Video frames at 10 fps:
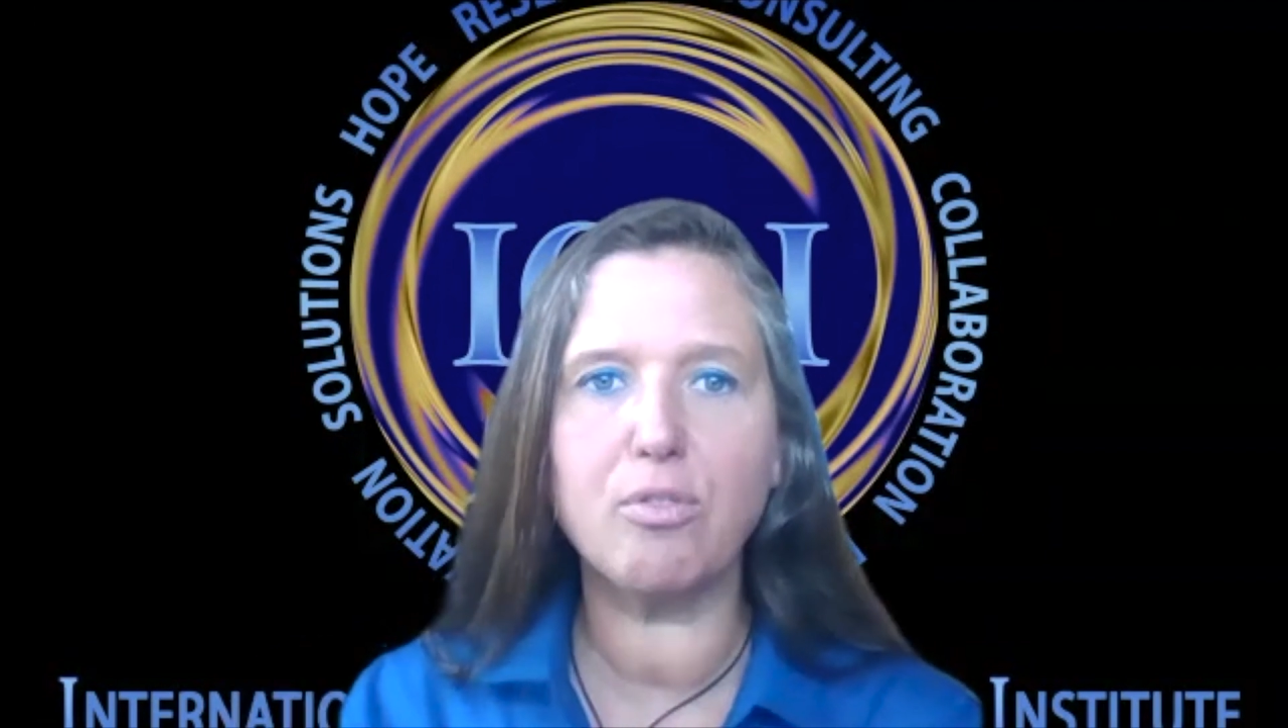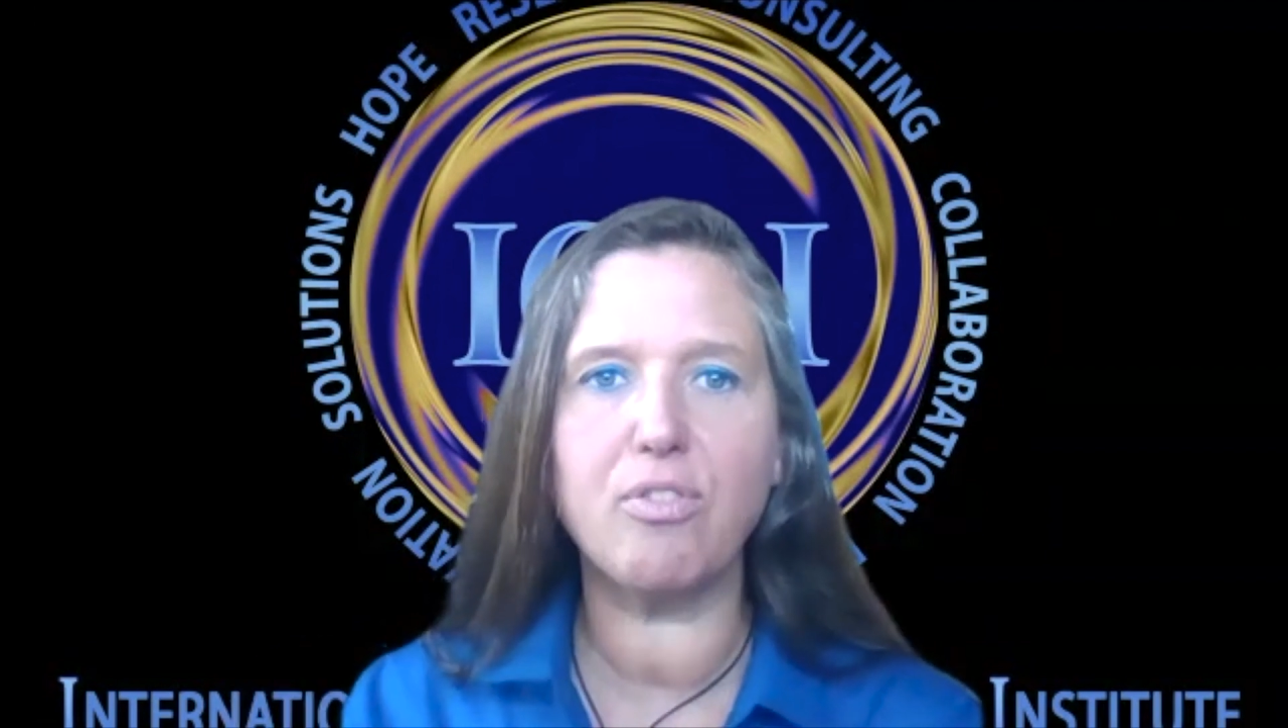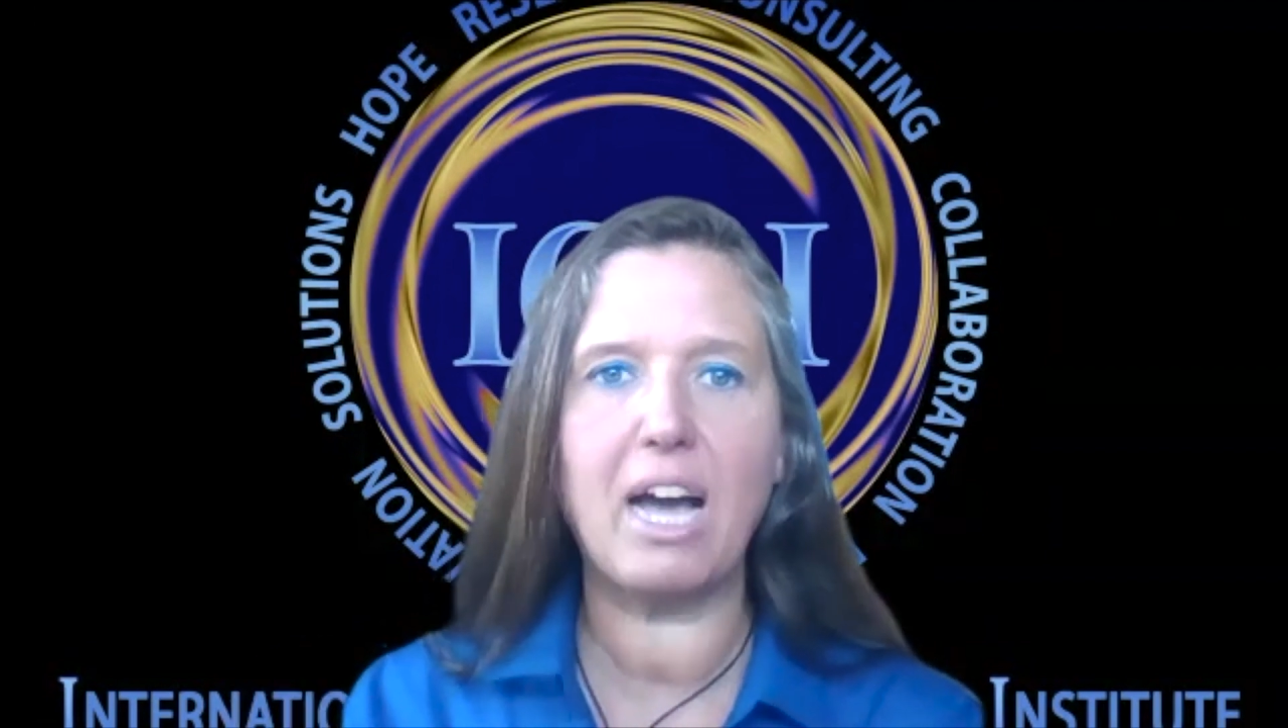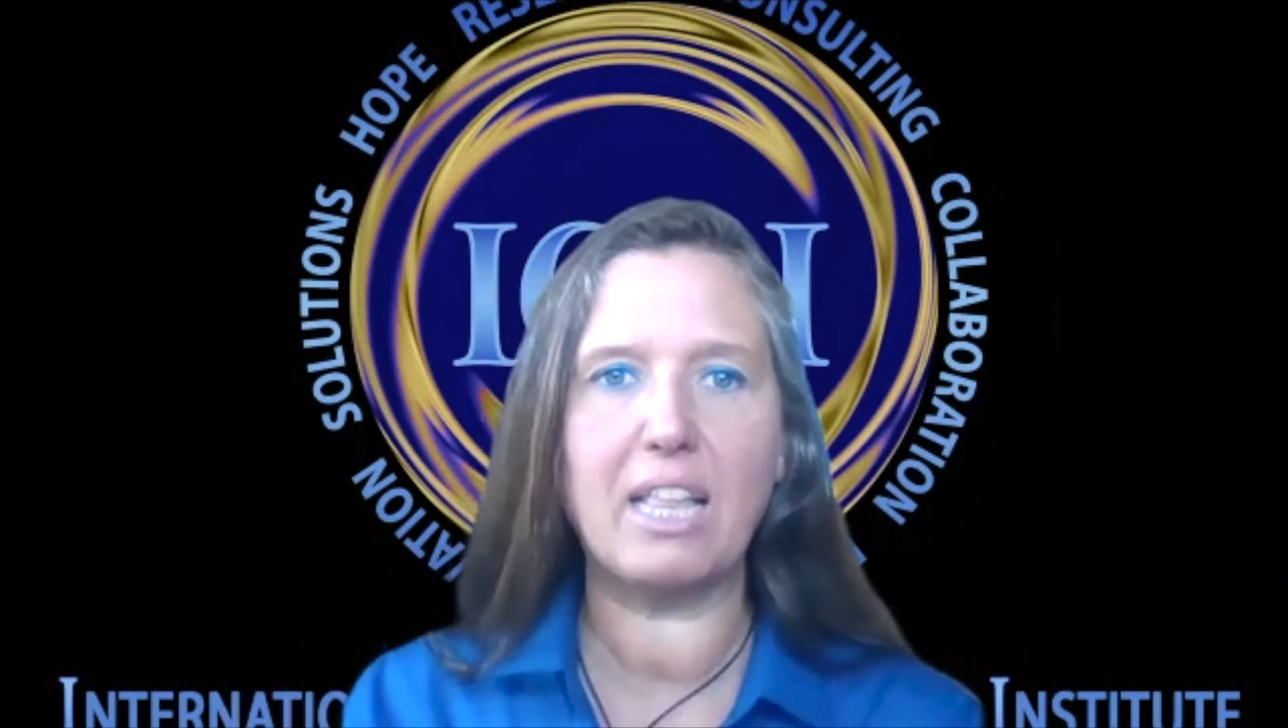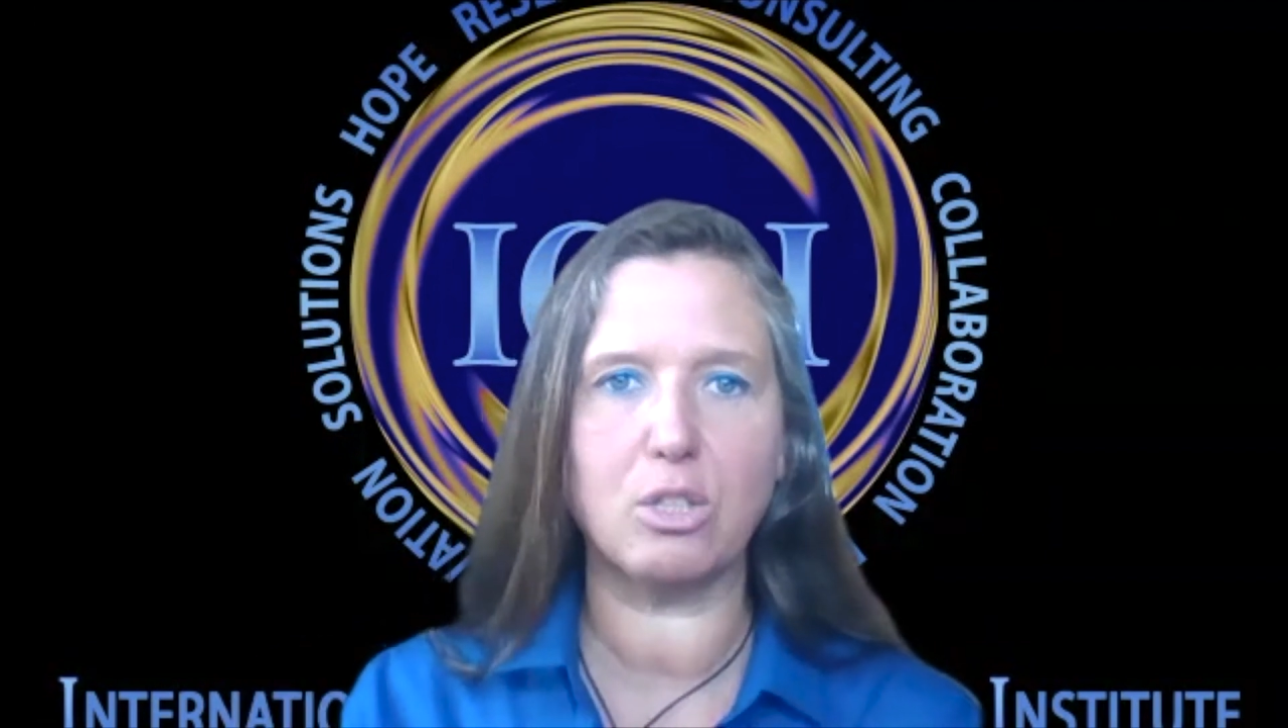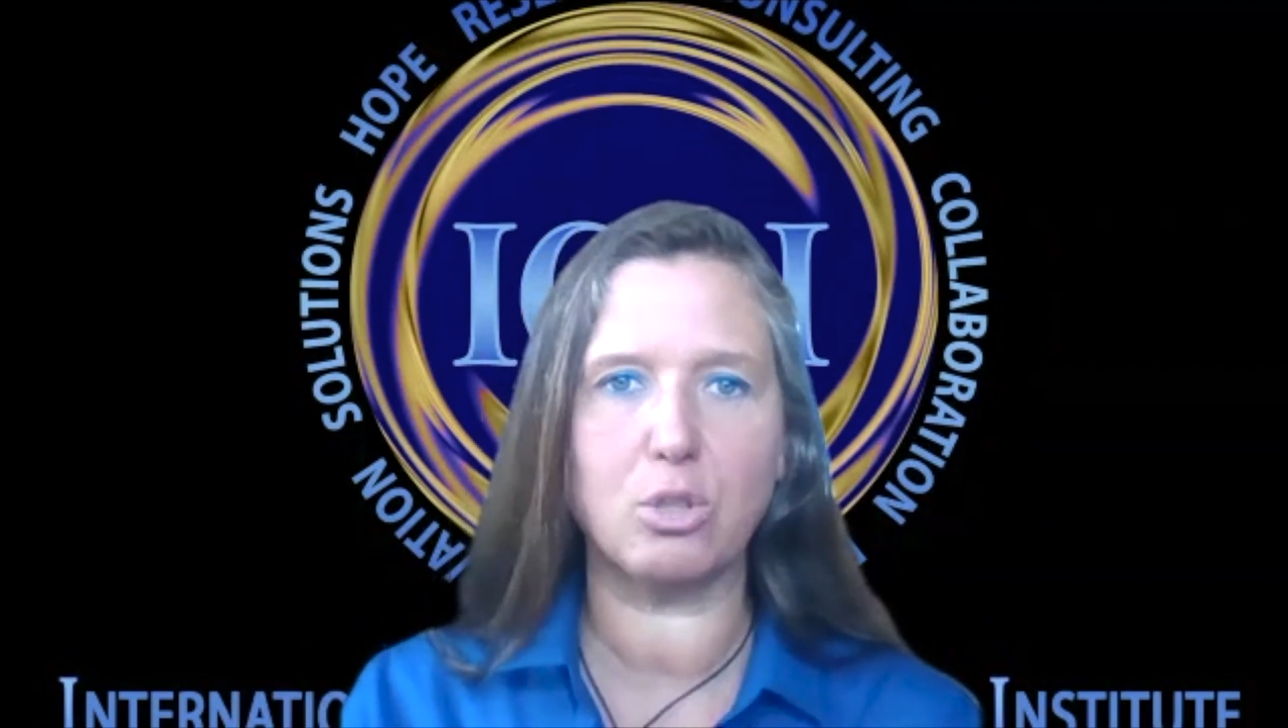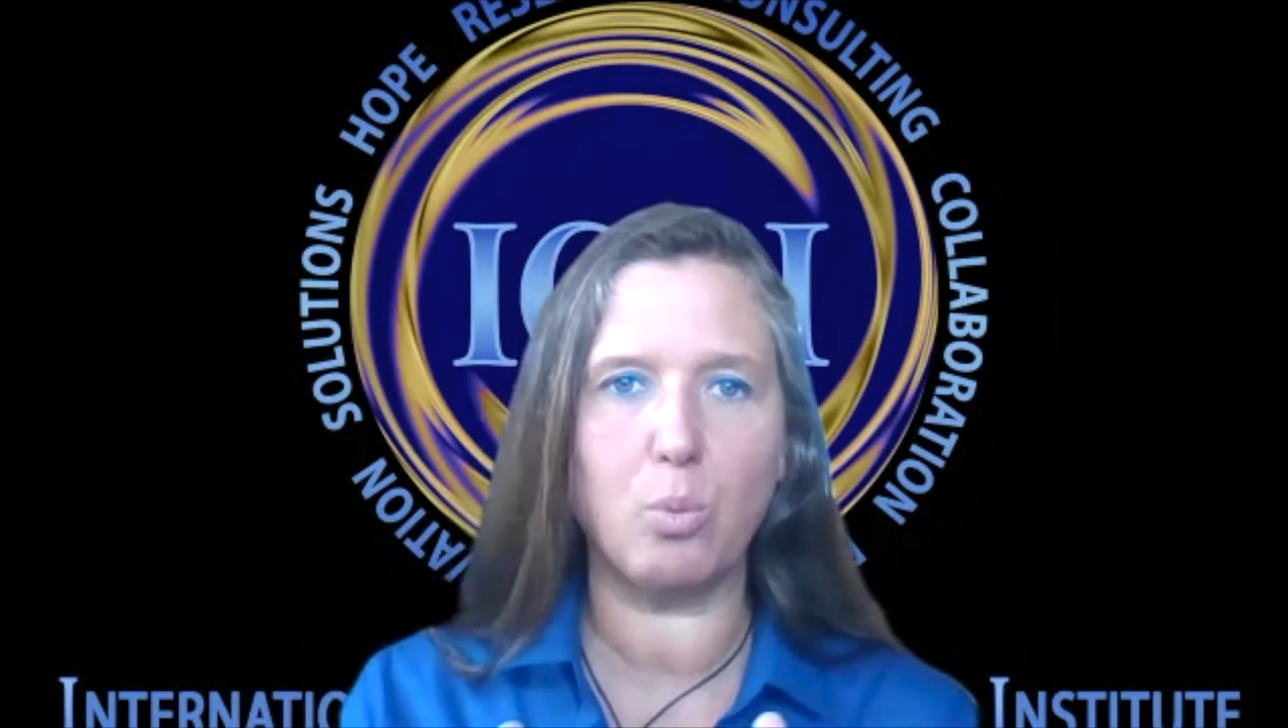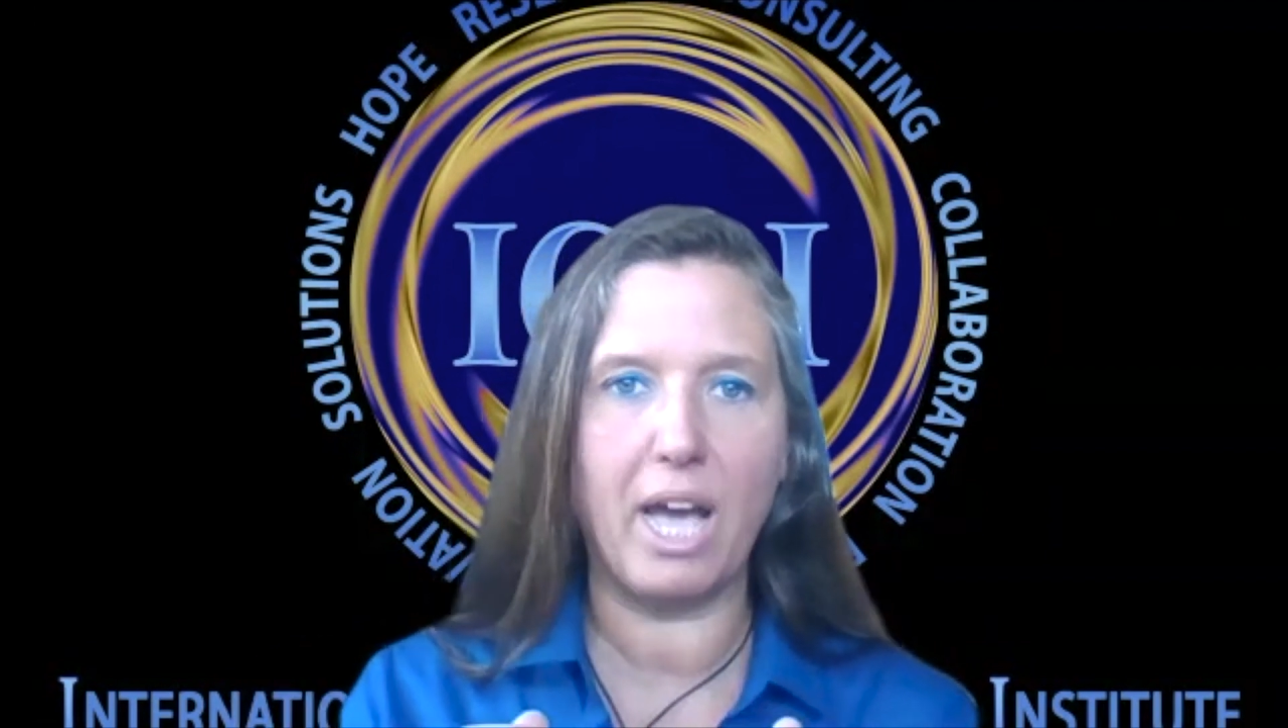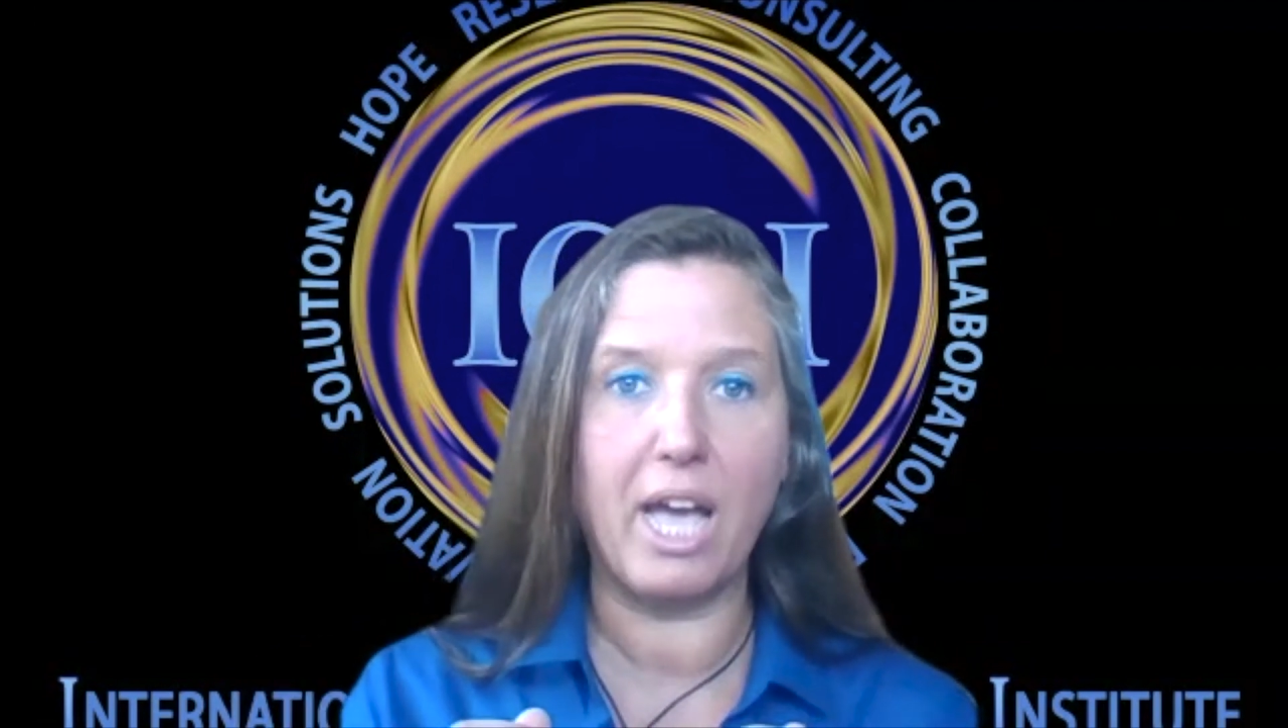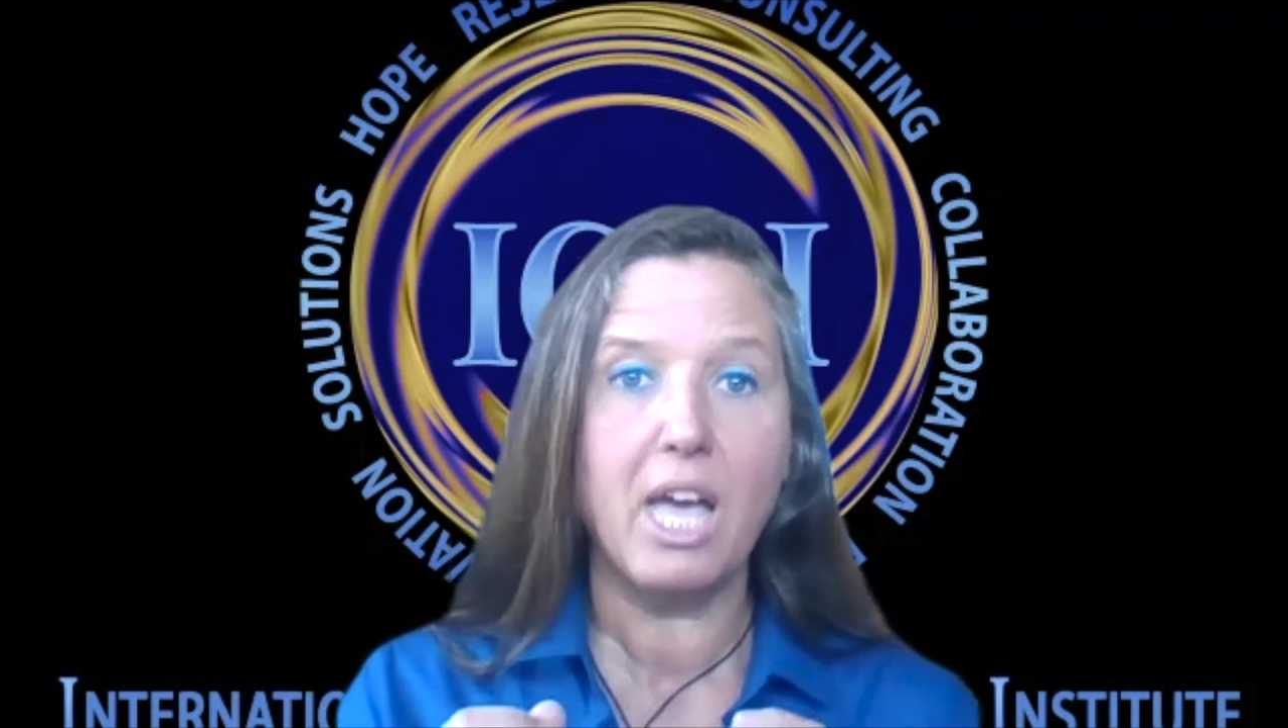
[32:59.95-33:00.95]
find this
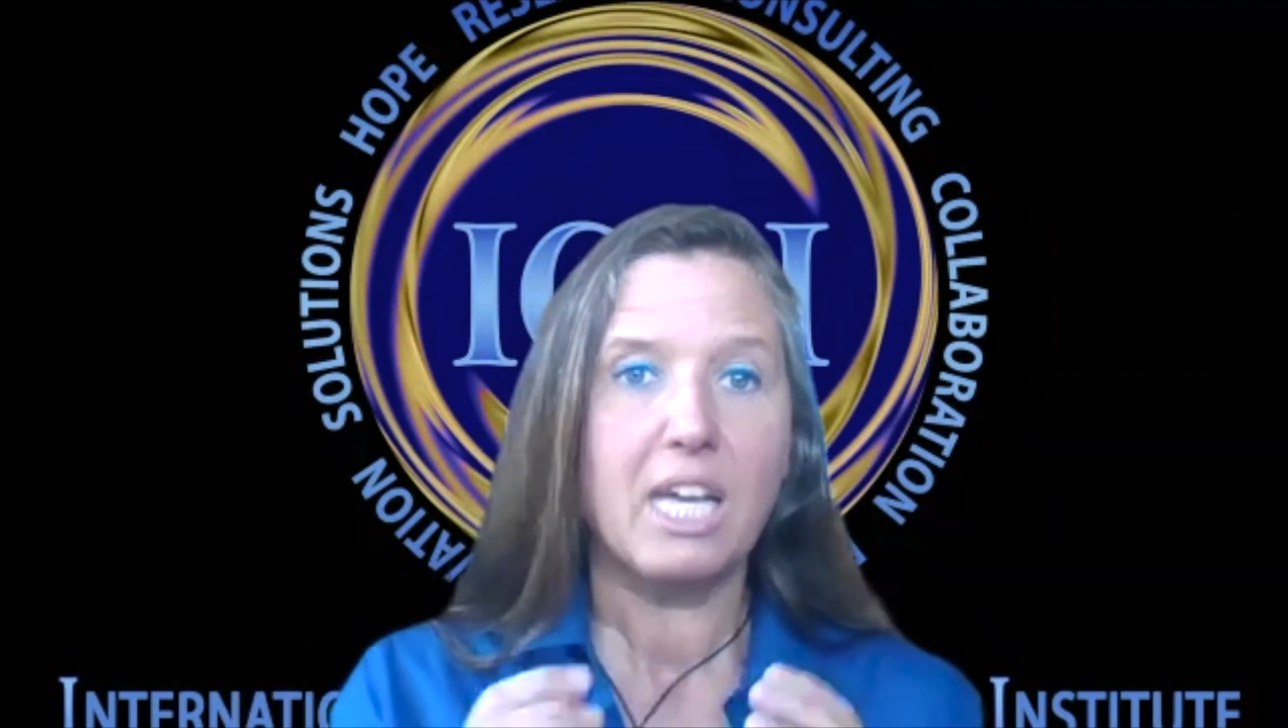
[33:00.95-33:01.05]
way,